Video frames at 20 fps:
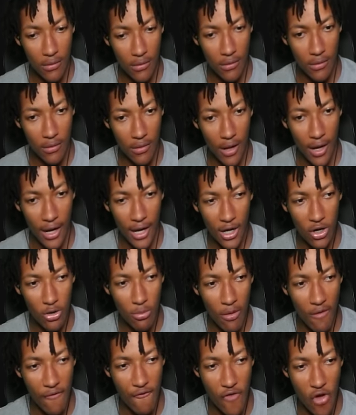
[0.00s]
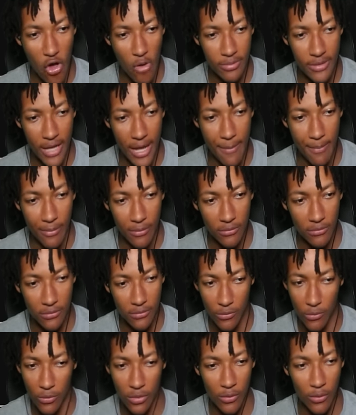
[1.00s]
Yeah, I got no more film tape.
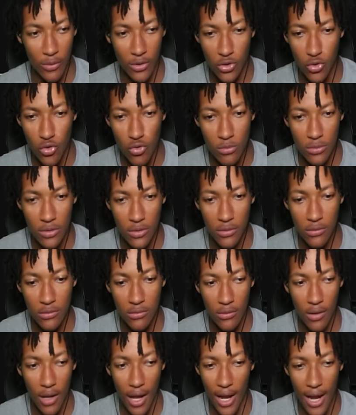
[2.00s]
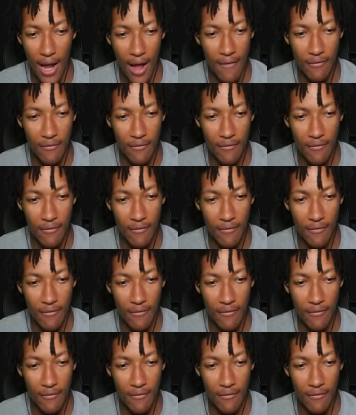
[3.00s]
We're doomed. I have